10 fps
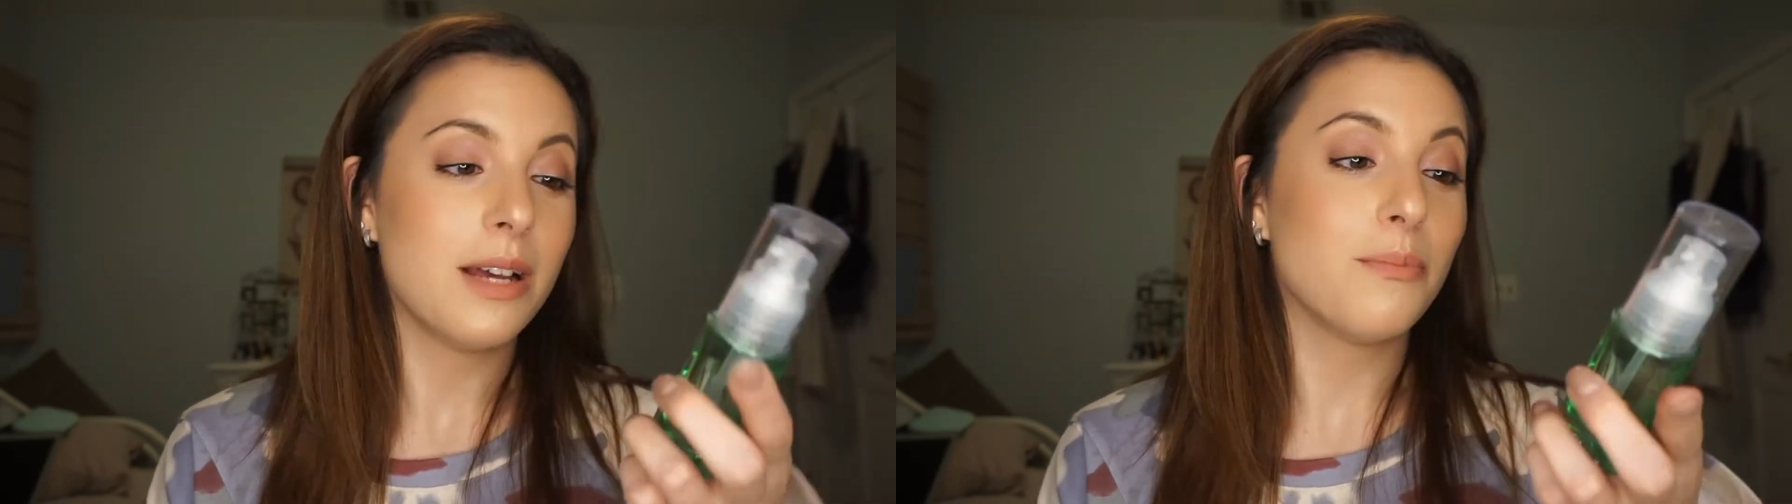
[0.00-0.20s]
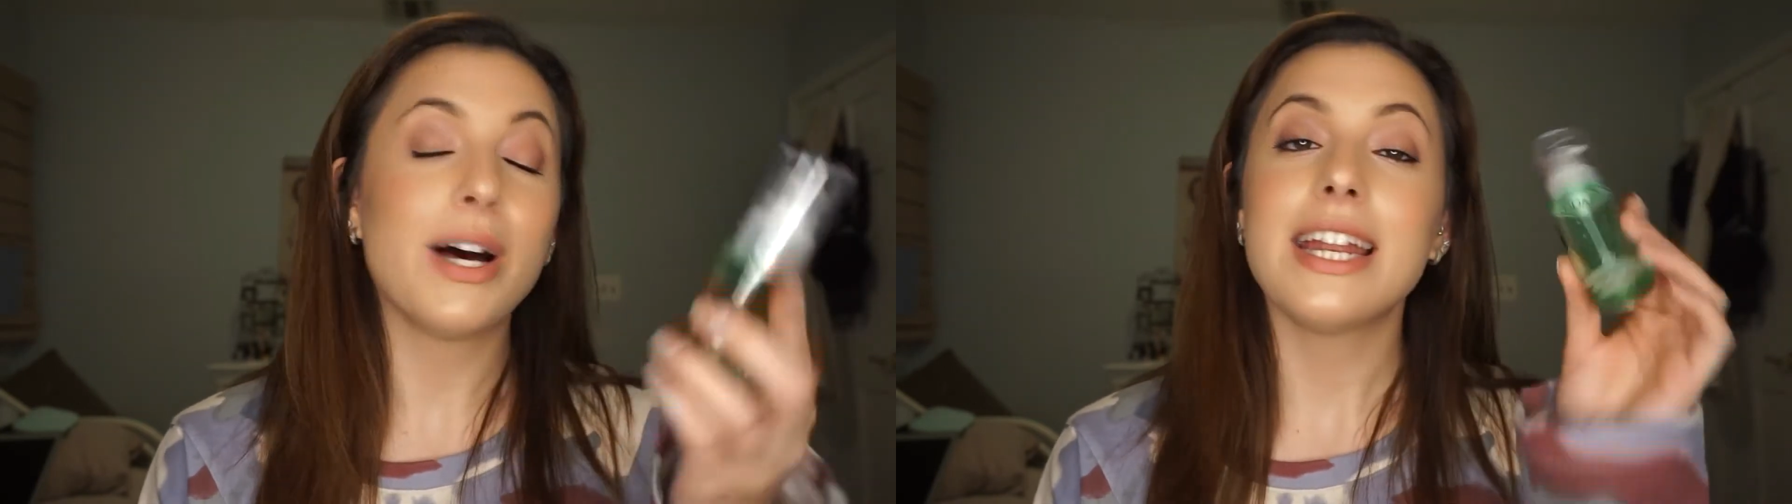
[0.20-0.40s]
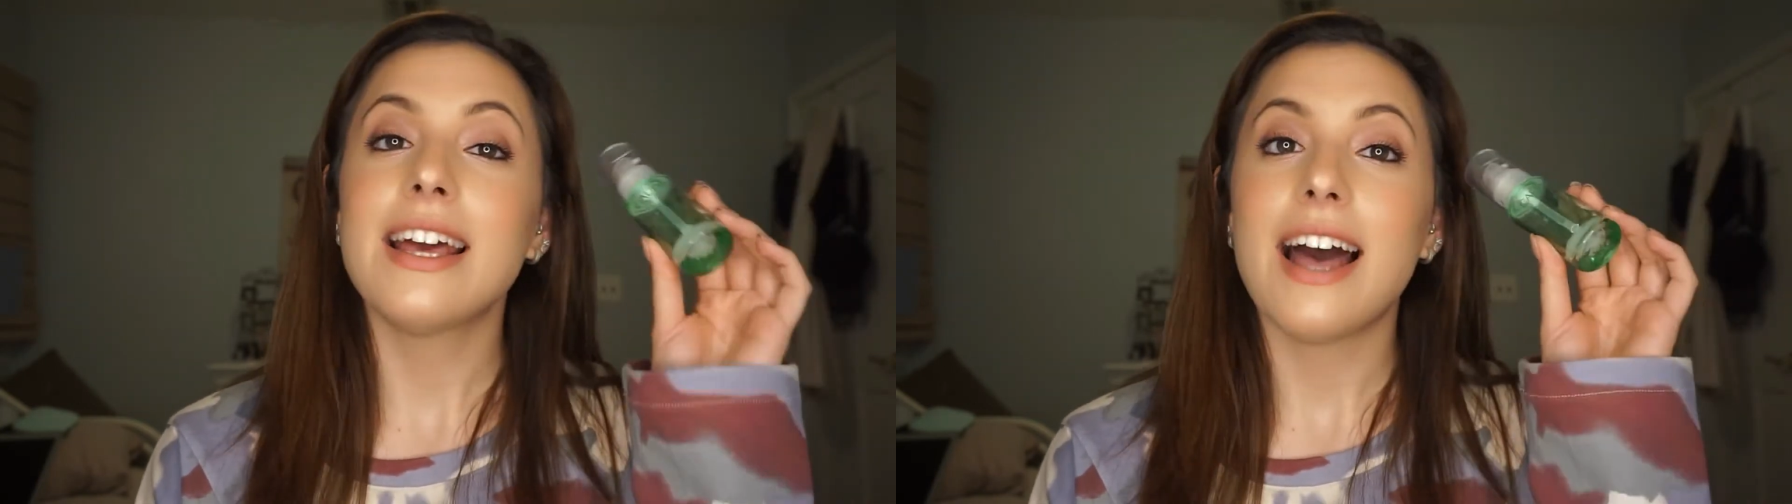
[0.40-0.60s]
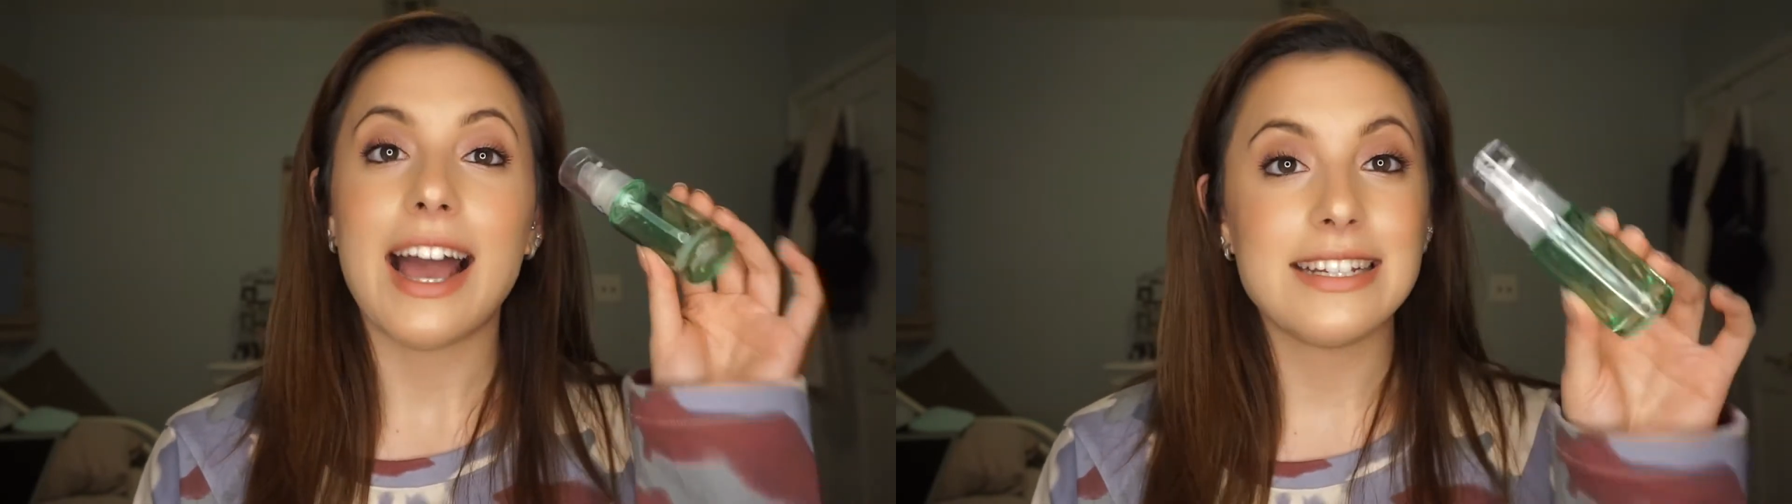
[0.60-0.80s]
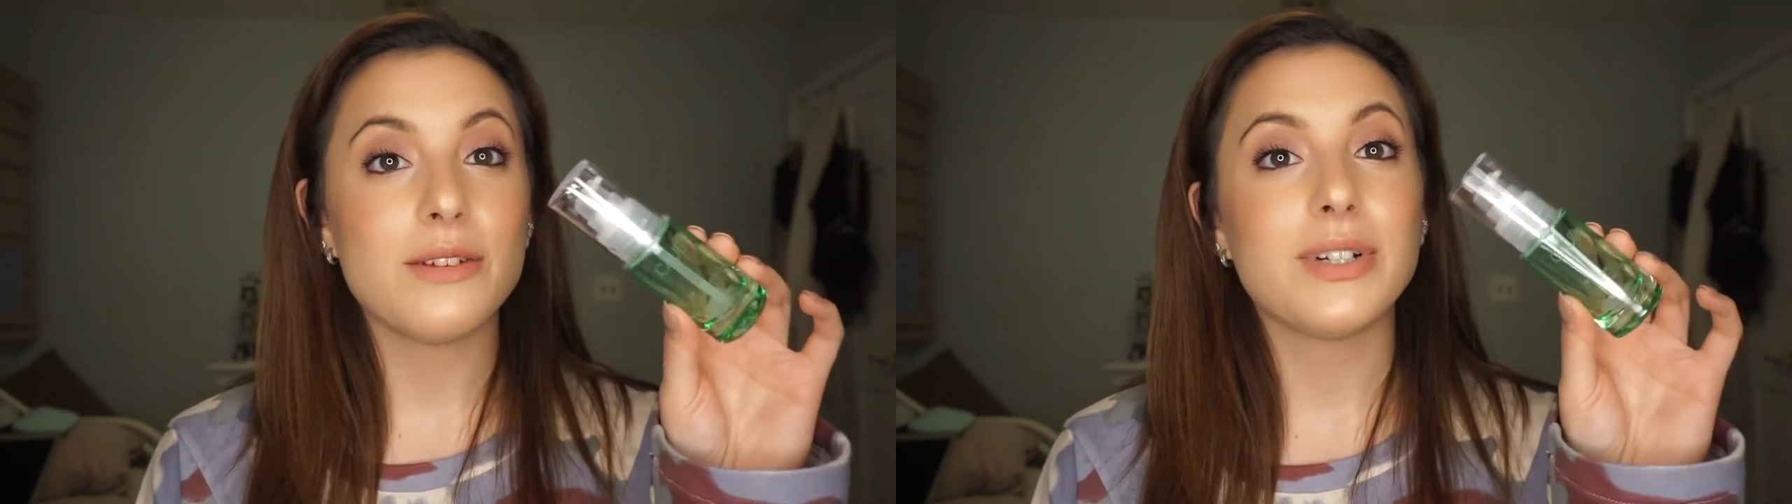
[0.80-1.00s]
But
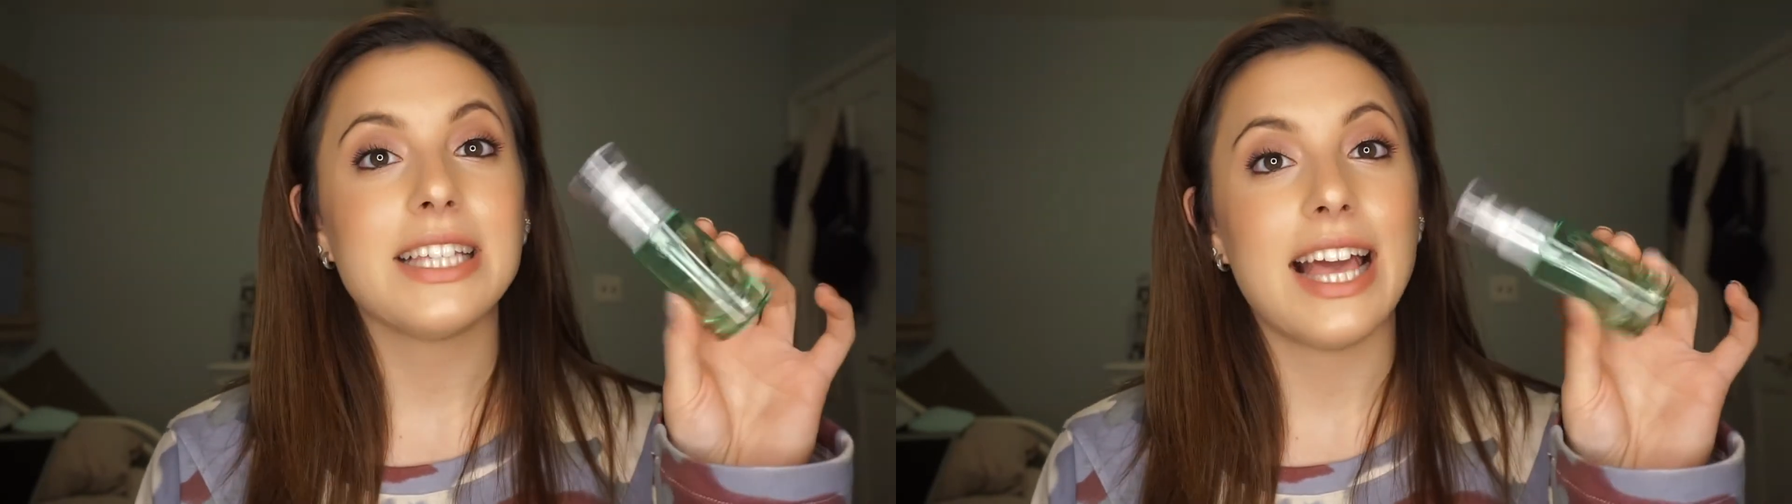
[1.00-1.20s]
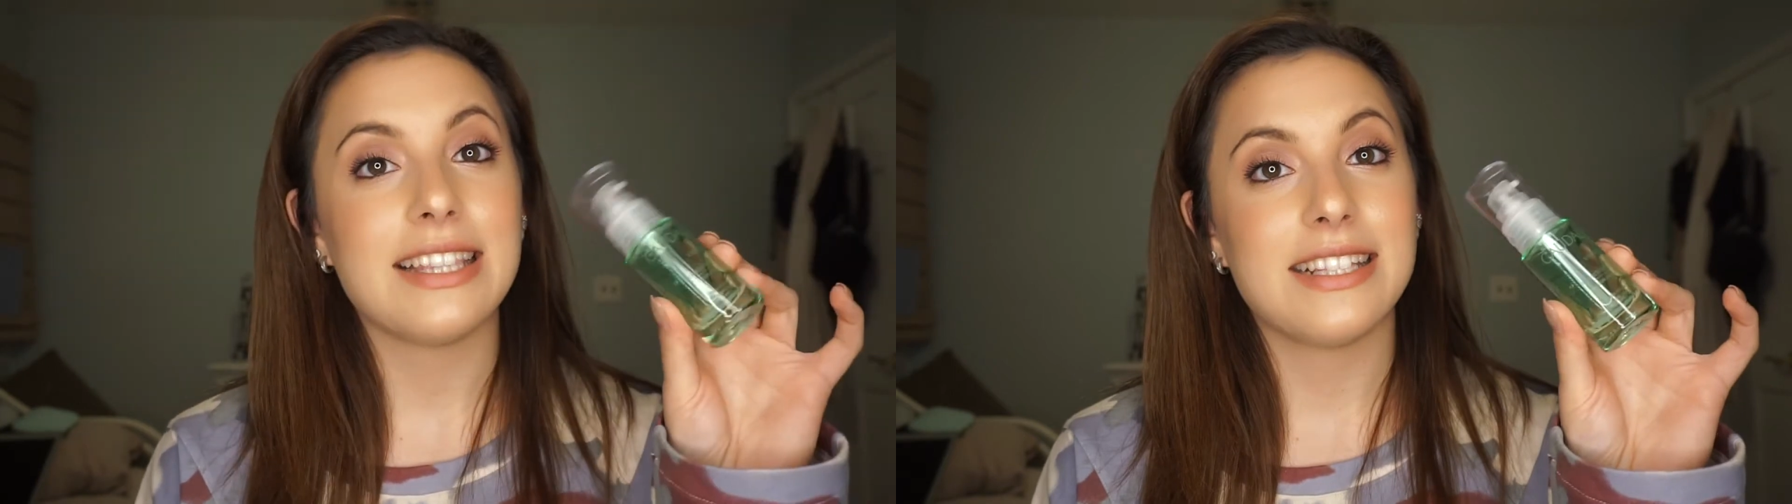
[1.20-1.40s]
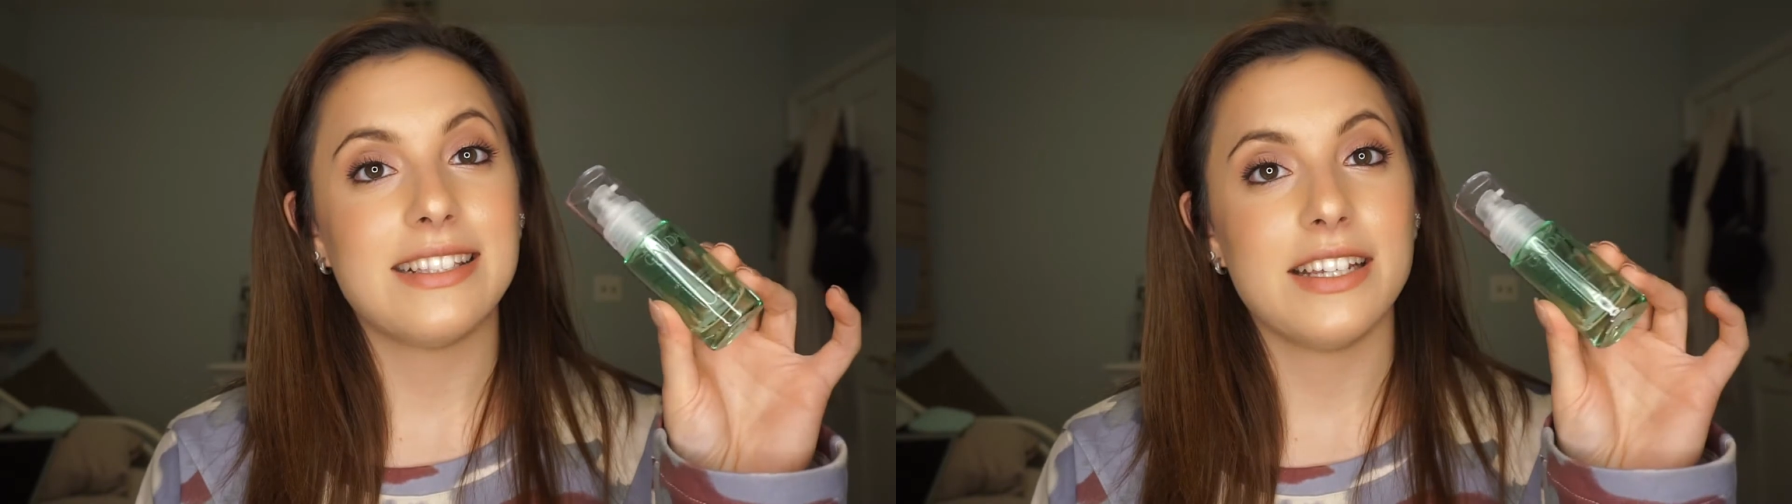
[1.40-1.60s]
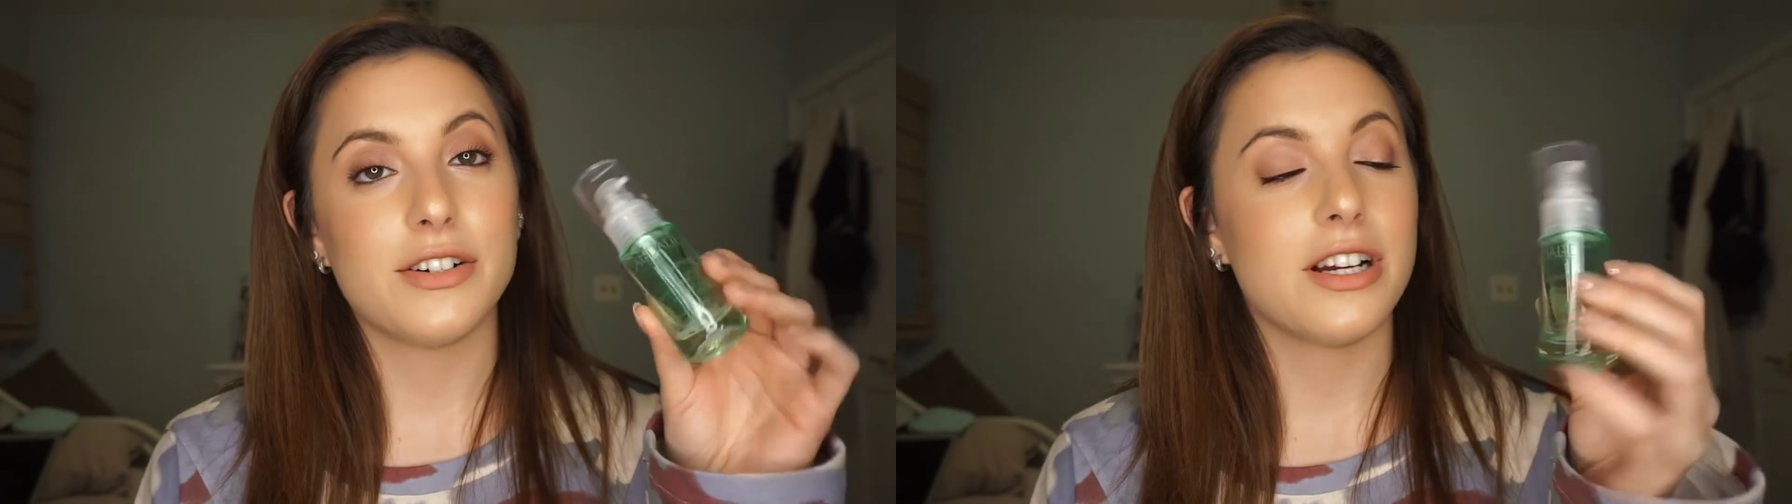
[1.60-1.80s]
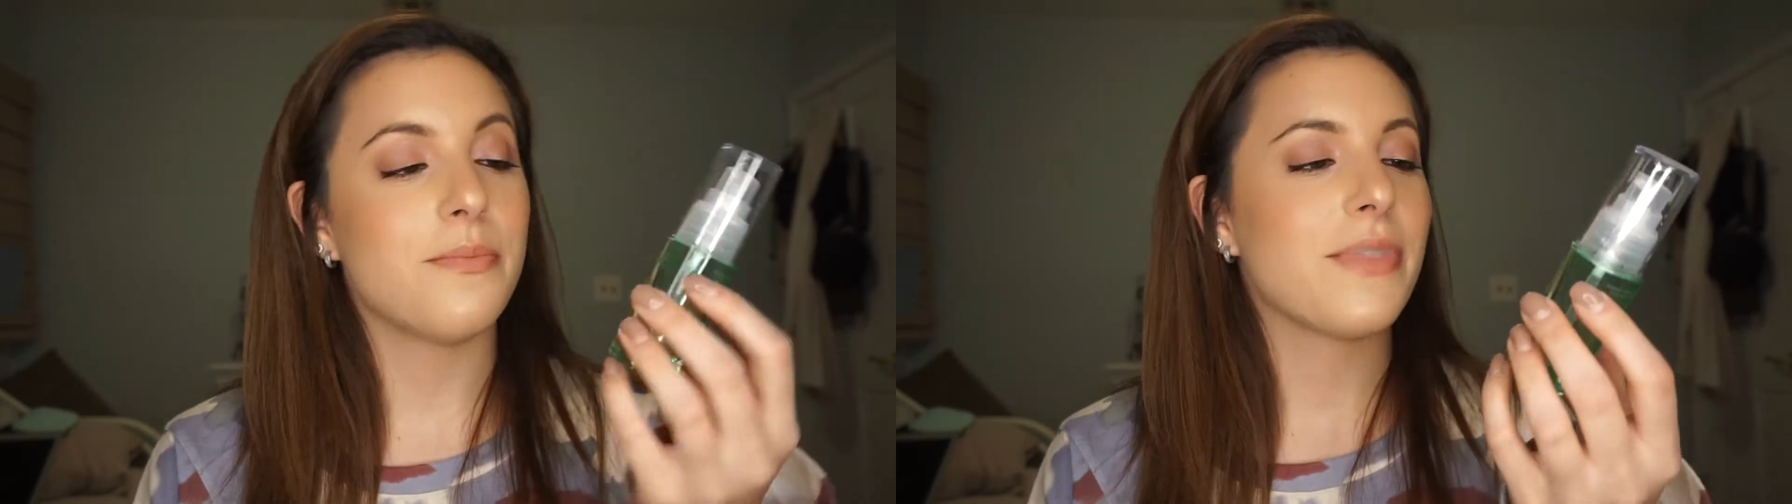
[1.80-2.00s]
I did really like this
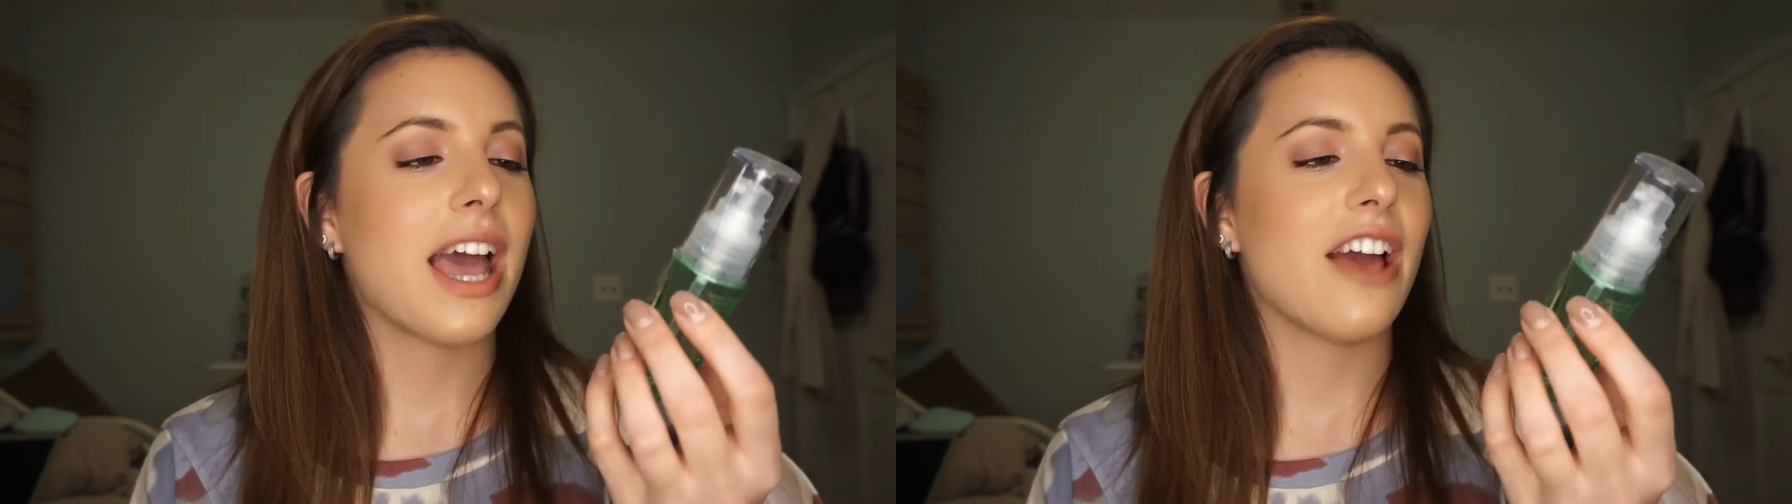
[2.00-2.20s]
serum.